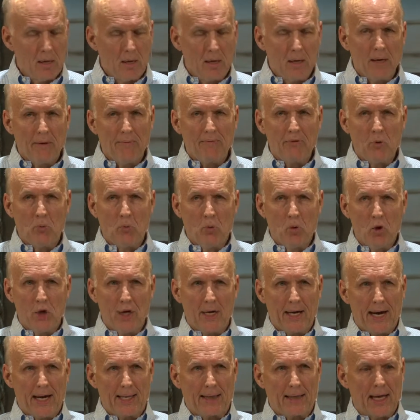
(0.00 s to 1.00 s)
If you would,
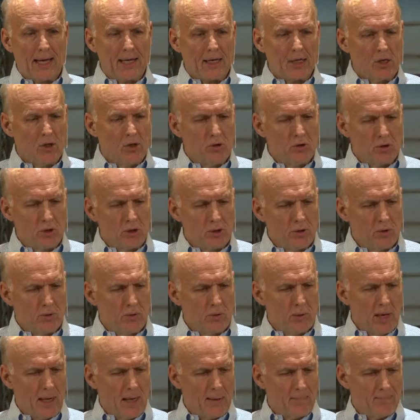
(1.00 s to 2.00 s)
I'd like you to
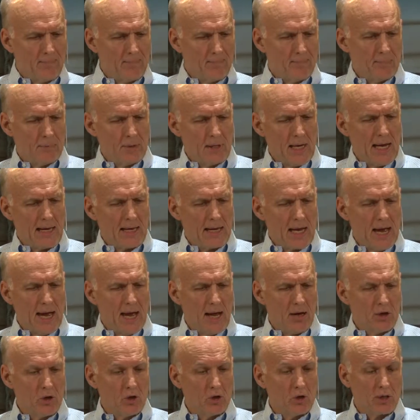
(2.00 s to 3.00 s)
take
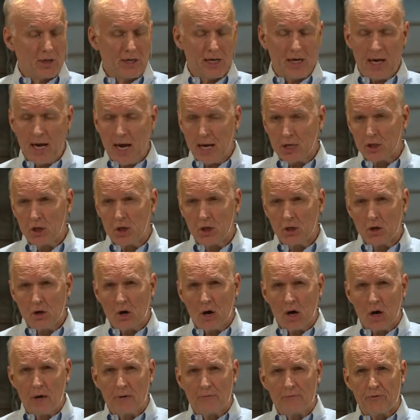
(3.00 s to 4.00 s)
out your connection
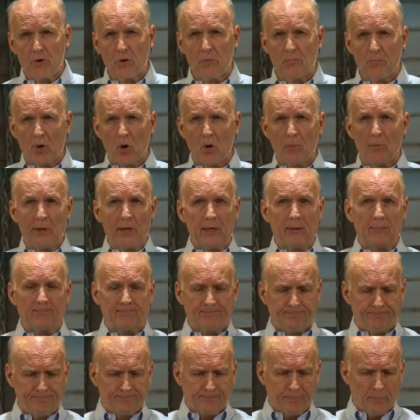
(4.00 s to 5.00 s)
card for a moment.
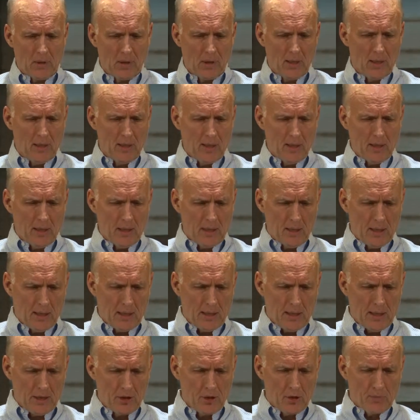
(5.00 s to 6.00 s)

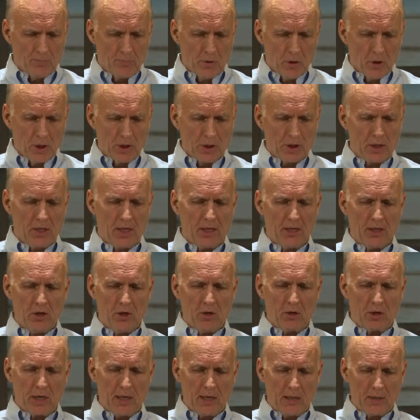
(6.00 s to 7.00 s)
In your bulletin, you
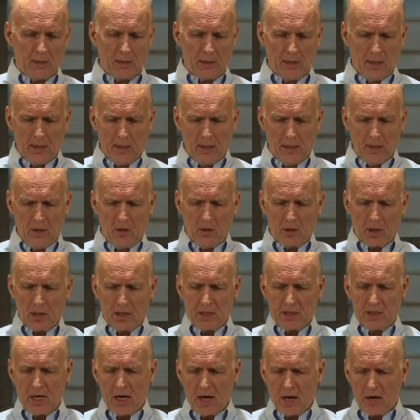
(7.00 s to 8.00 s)
can
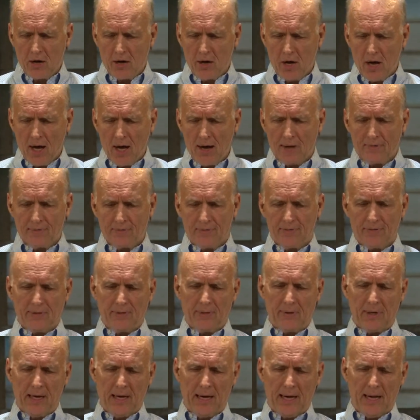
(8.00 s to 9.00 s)
tear it off
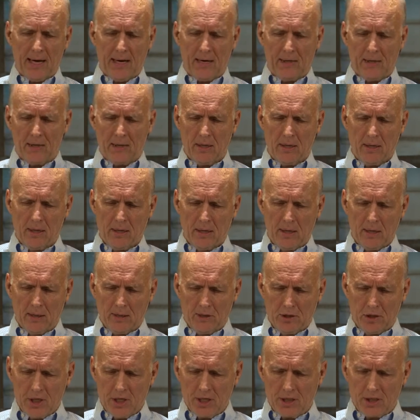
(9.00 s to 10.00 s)
and
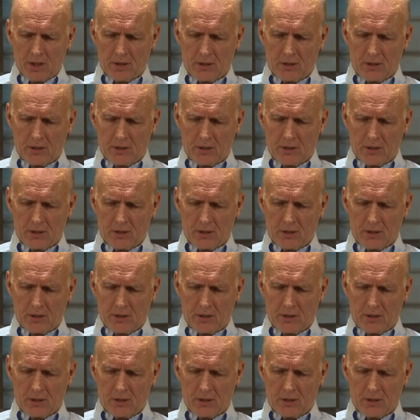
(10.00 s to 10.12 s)
just